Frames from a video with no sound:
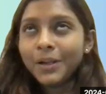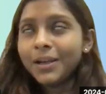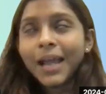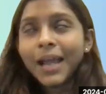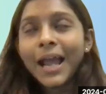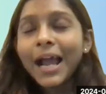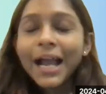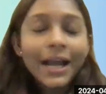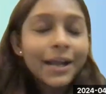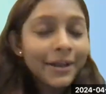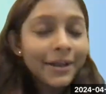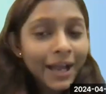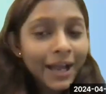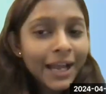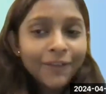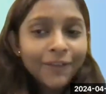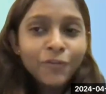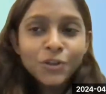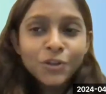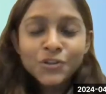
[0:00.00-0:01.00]
I
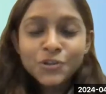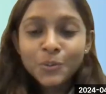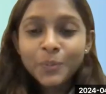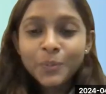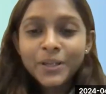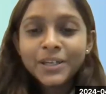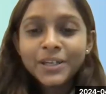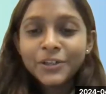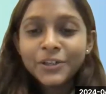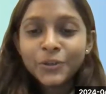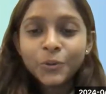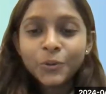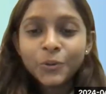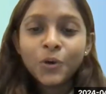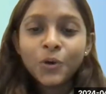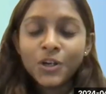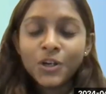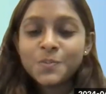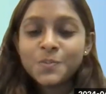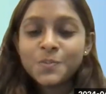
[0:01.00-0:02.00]
have also been into
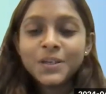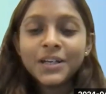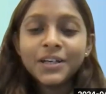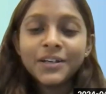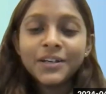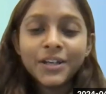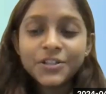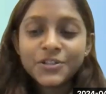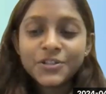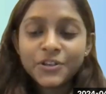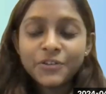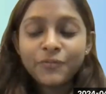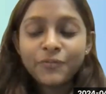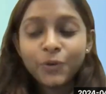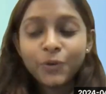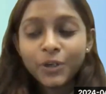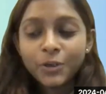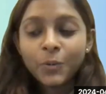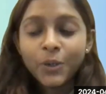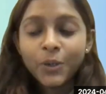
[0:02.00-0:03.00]
hospital industry
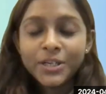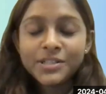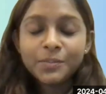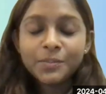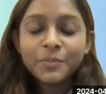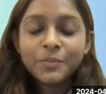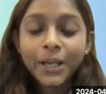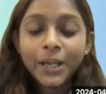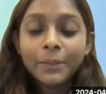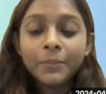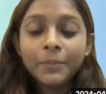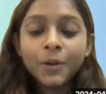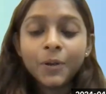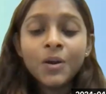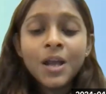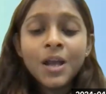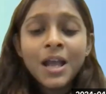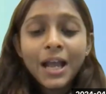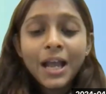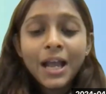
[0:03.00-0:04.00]
for quite some time now.
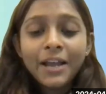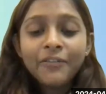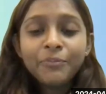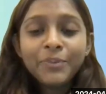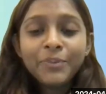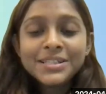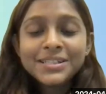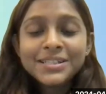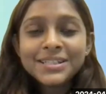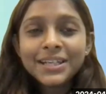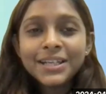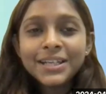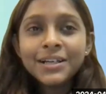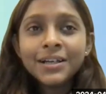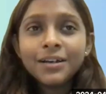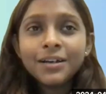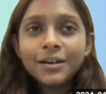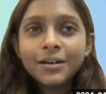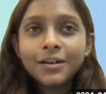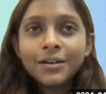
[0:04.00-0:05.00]
I have been
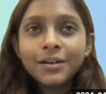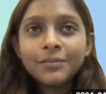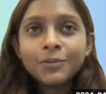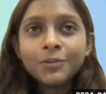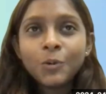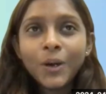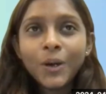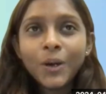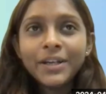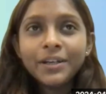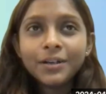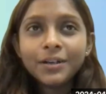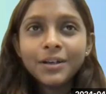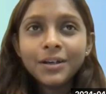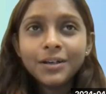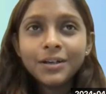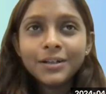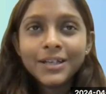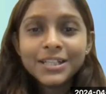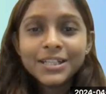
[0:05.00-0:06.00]
seeing quite
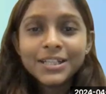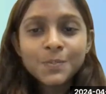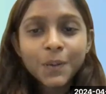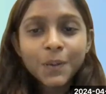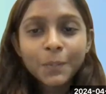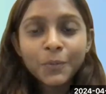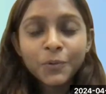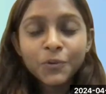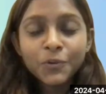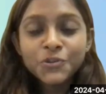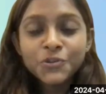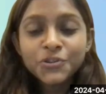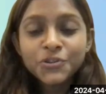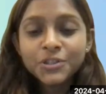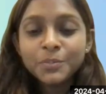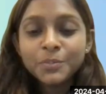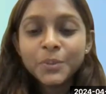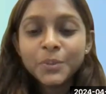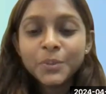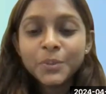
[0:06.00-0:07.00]
a disproportion
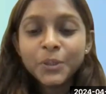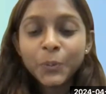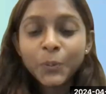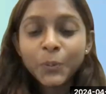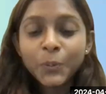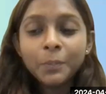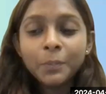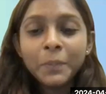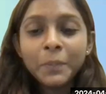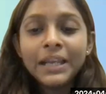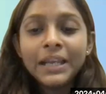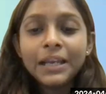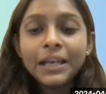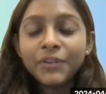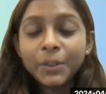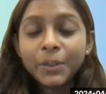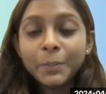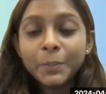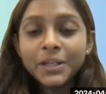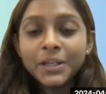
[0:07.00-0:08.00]
between the male and
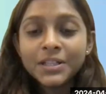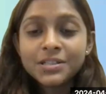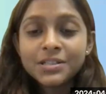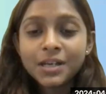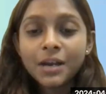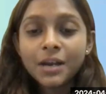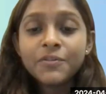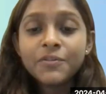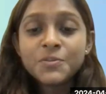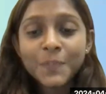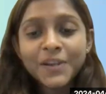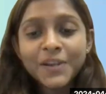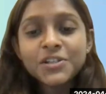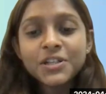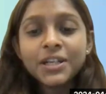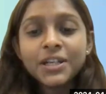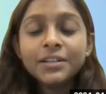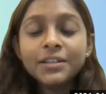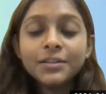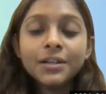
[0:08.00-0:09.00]
female staff,
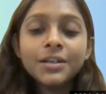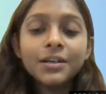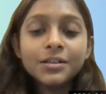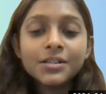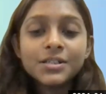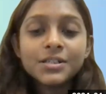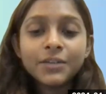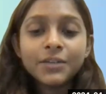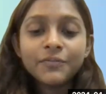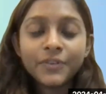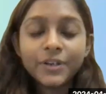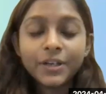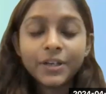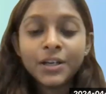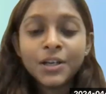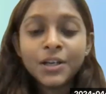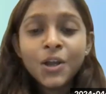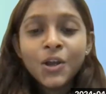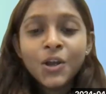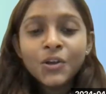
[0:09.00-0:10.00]
especially in the nursing
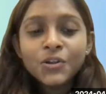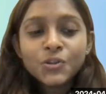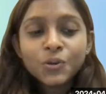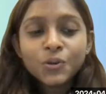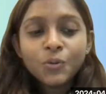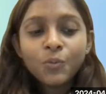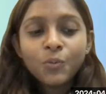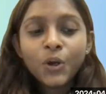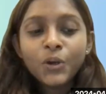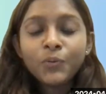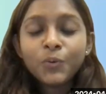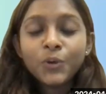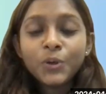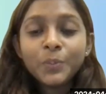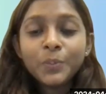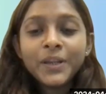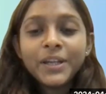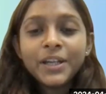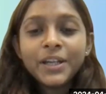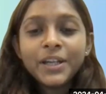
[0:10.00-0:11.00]
field. So, what
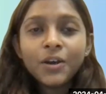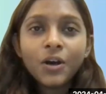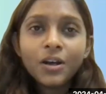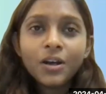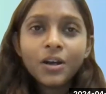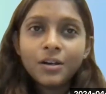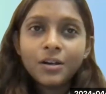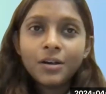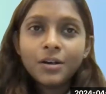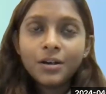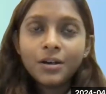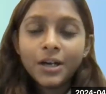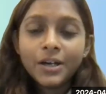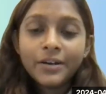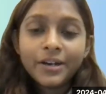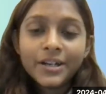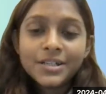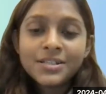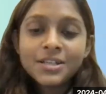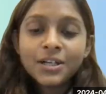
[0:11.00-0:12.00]
would be your
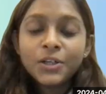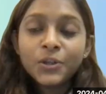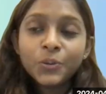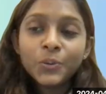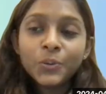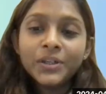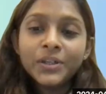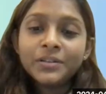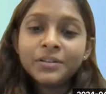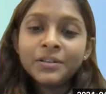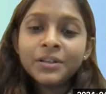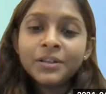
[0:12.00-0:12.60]
addressal to it?